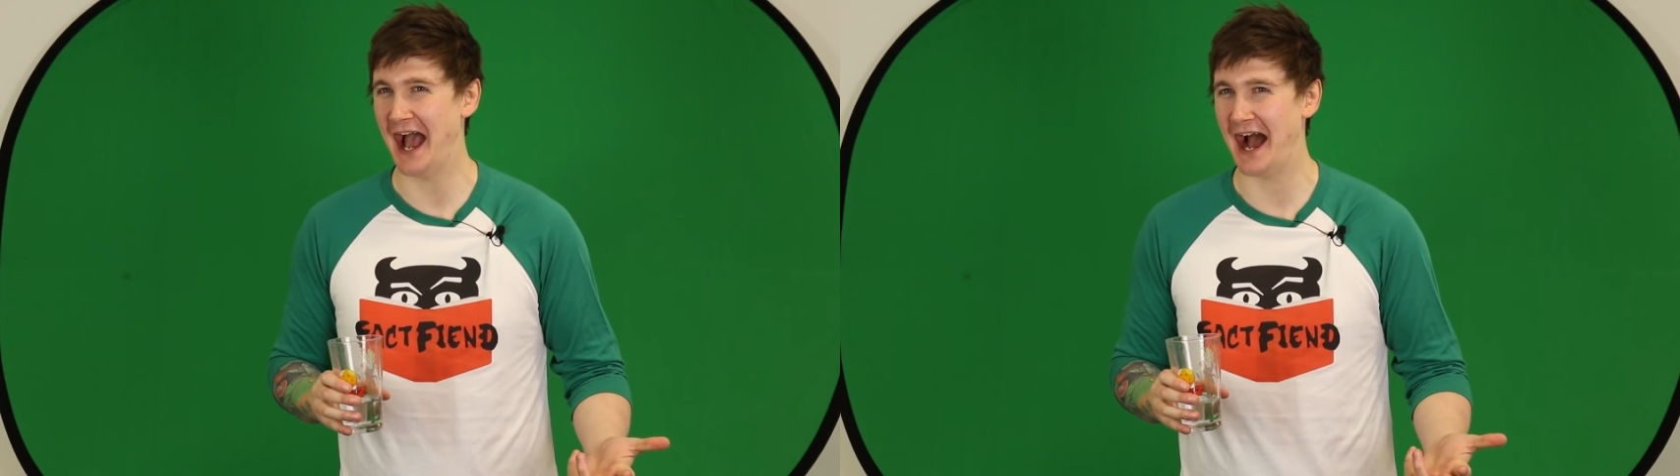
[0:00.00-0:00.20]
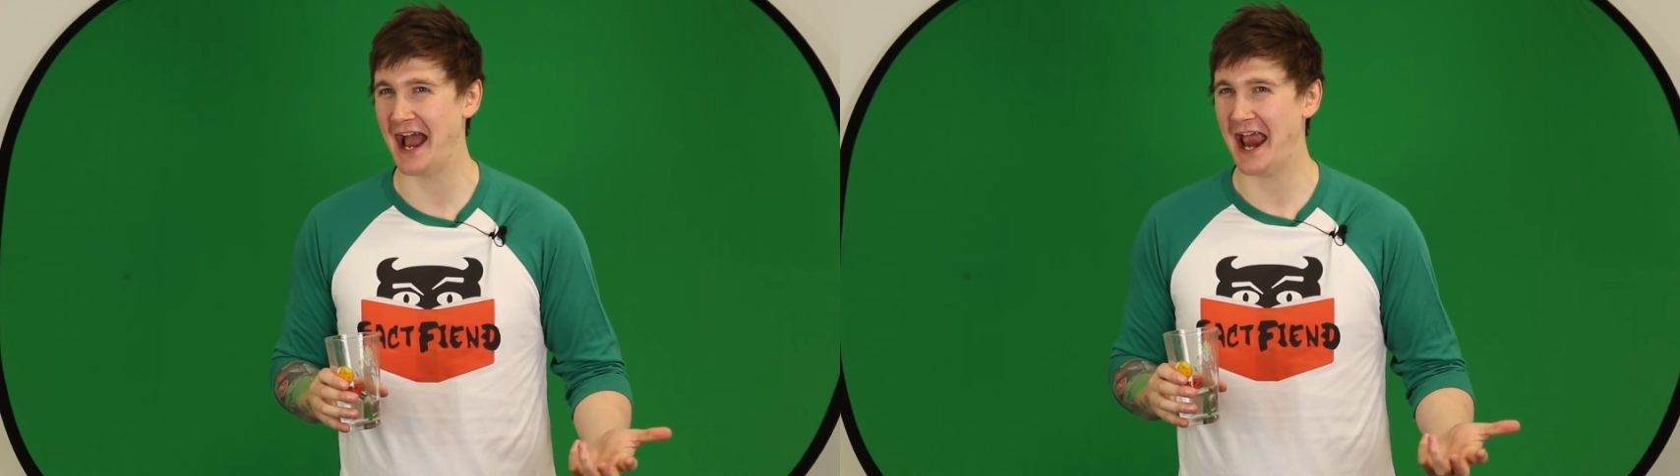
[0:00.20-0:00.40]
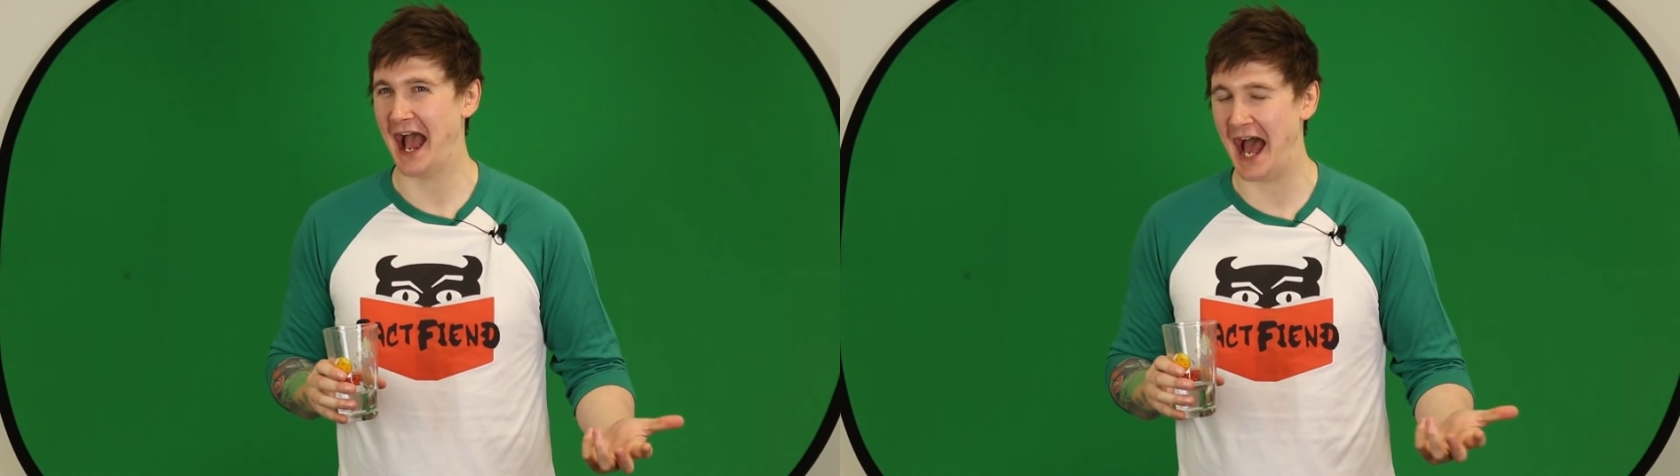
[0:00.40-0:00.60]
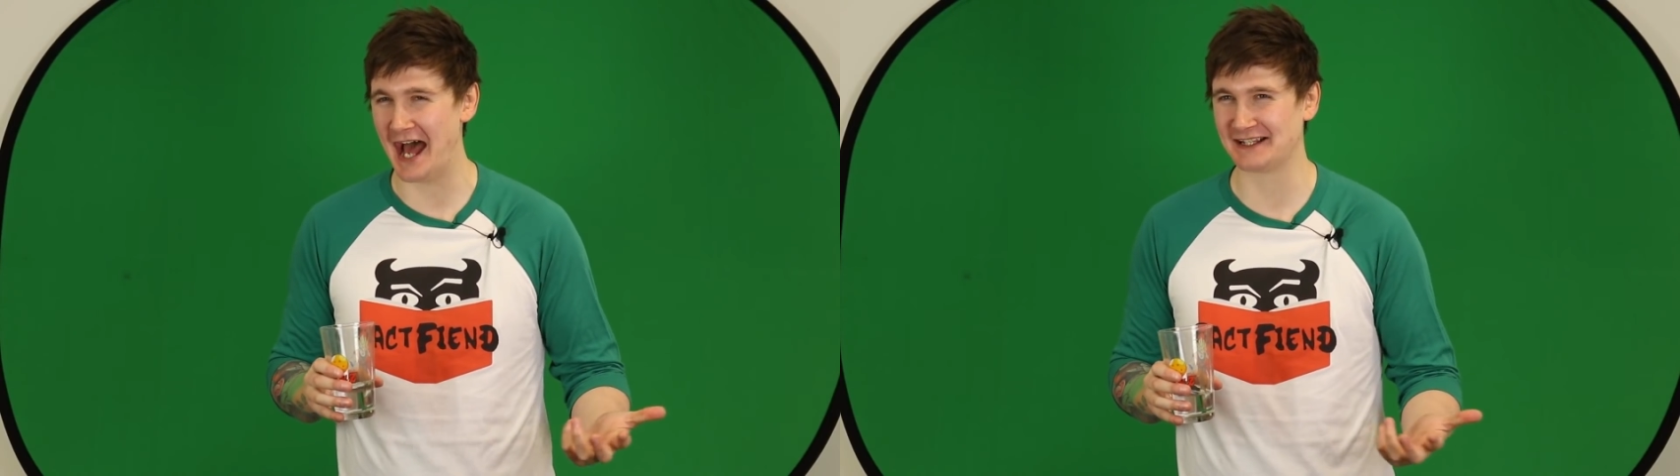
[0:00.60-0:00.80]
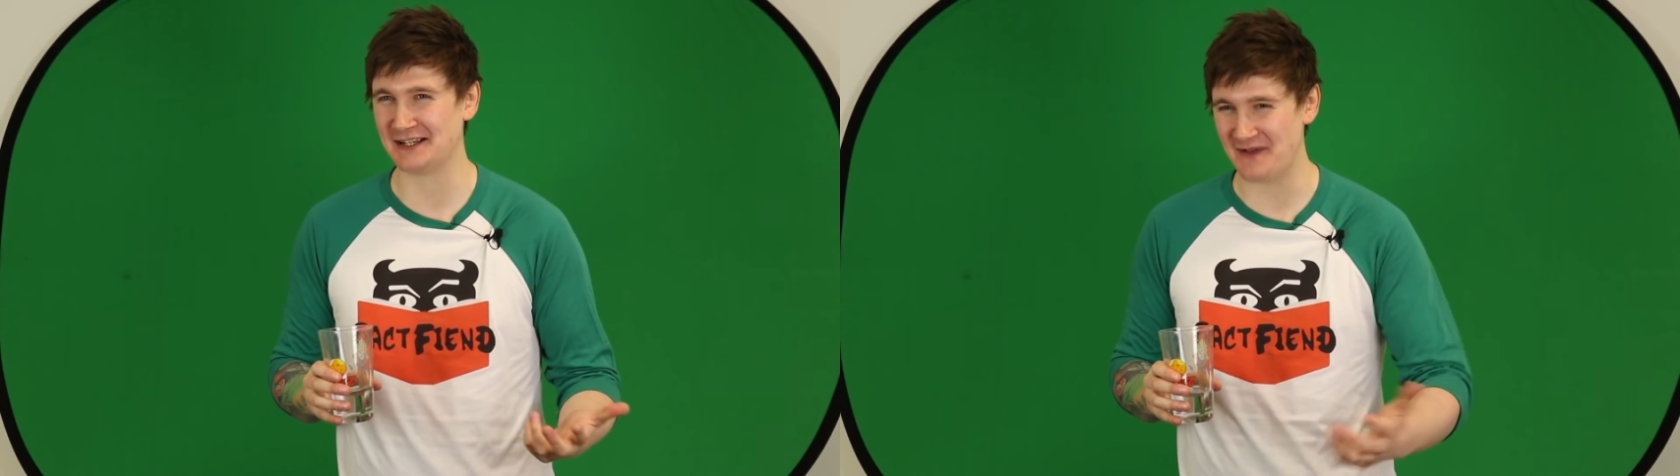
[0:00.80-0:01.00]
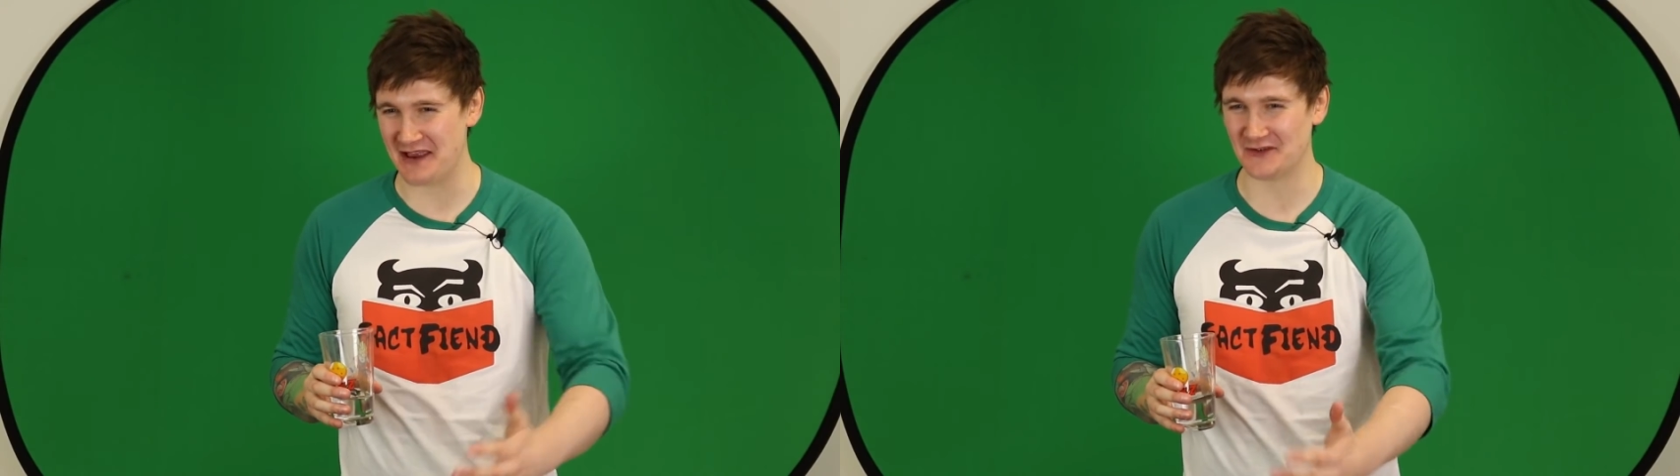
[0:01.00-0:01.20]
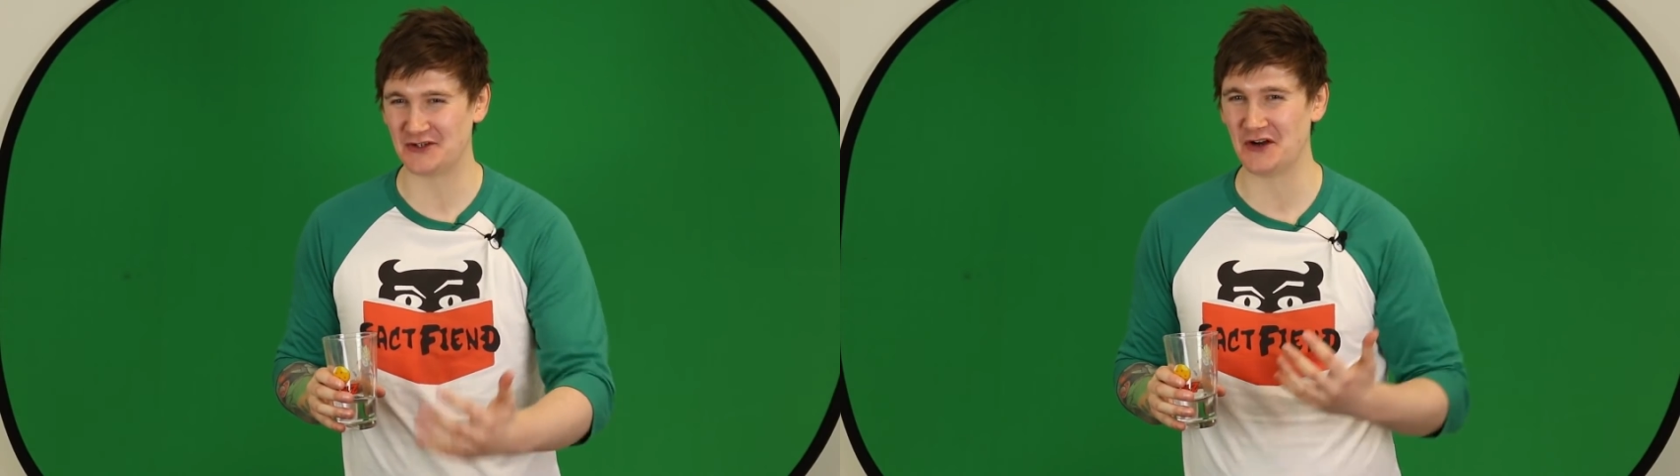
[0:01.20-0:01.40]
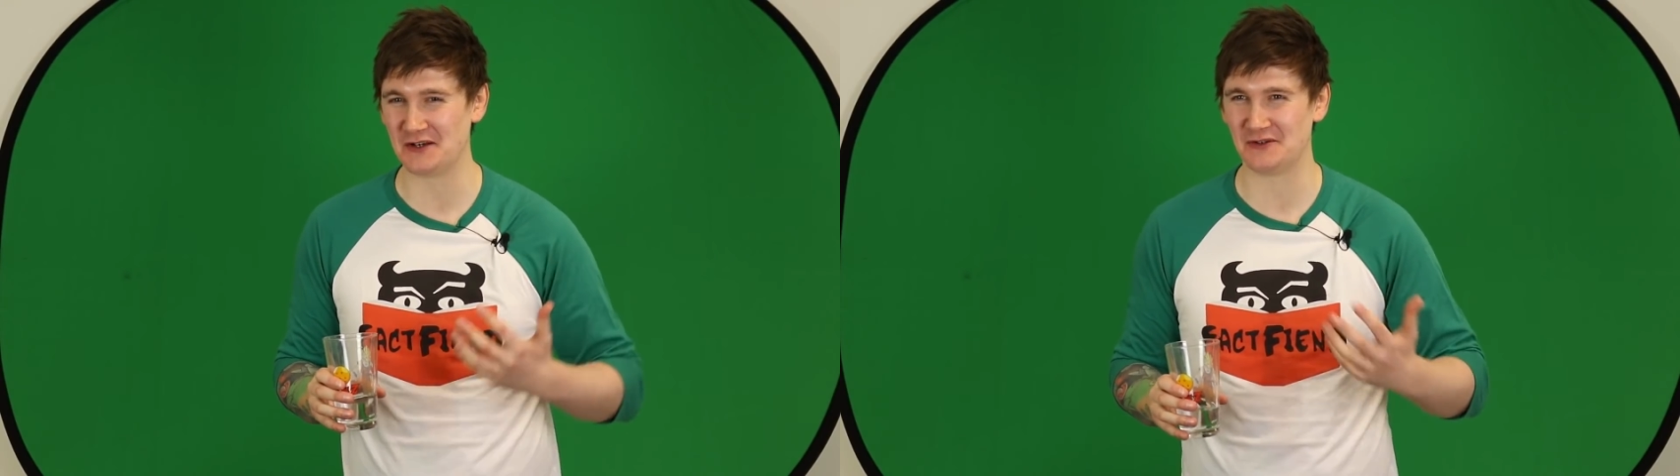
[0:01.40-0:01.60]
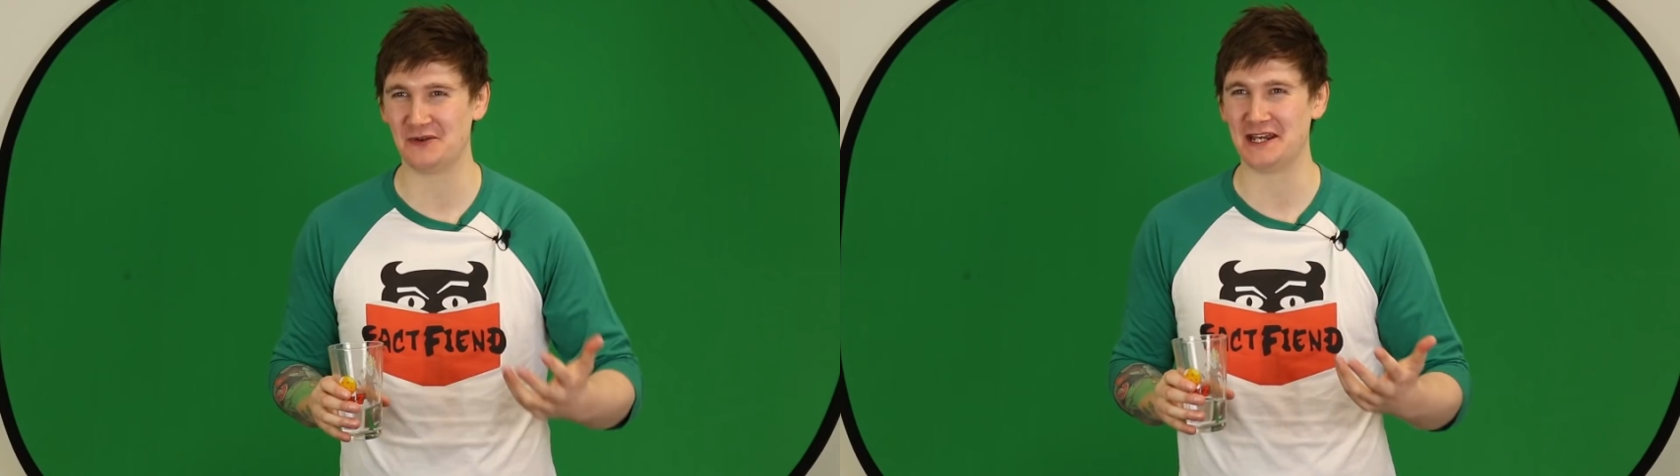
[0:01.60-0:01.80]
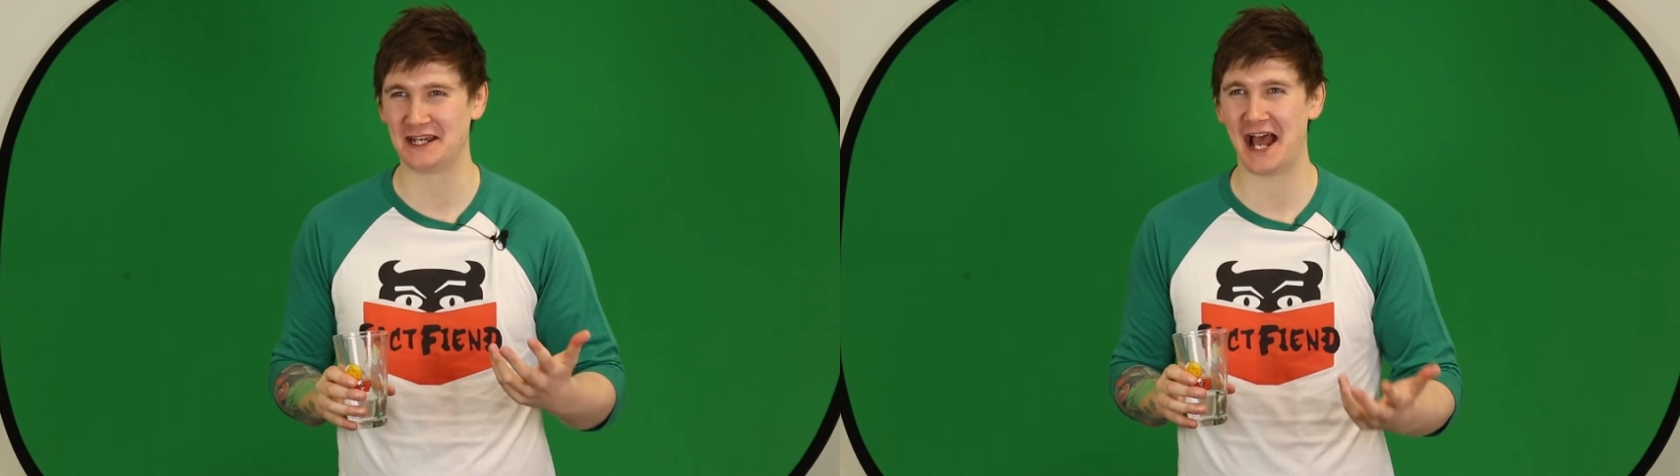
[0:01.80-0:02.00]
like, had to make the choice
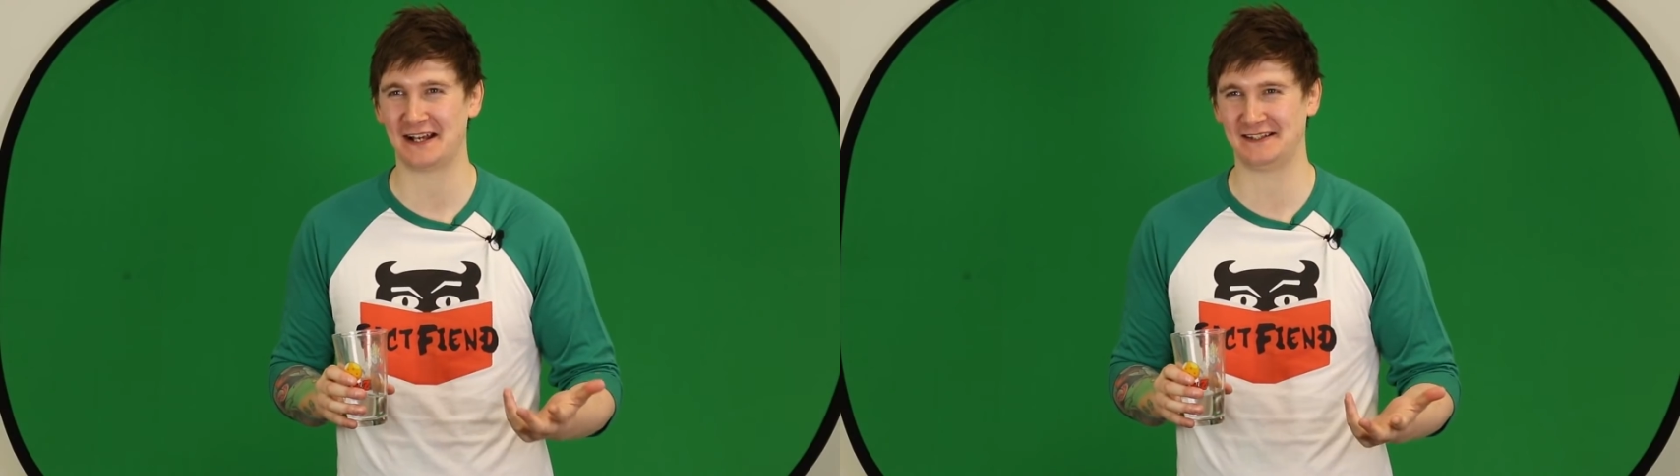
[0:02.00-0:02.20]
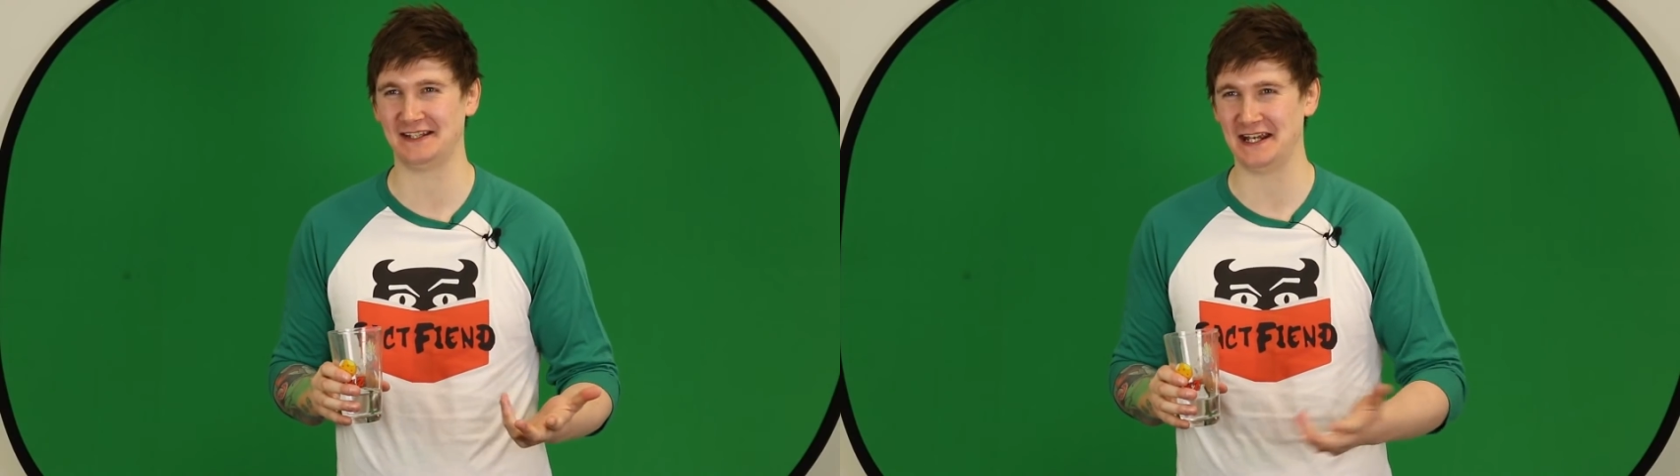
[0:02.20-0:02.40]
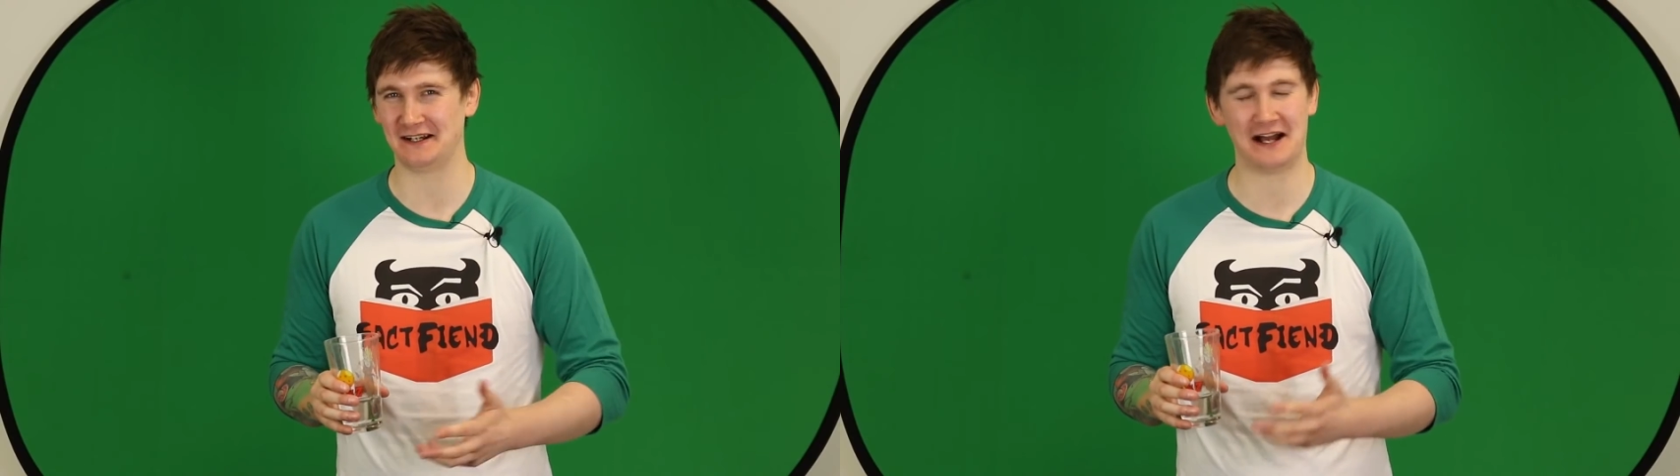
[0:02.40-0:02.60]
between casting,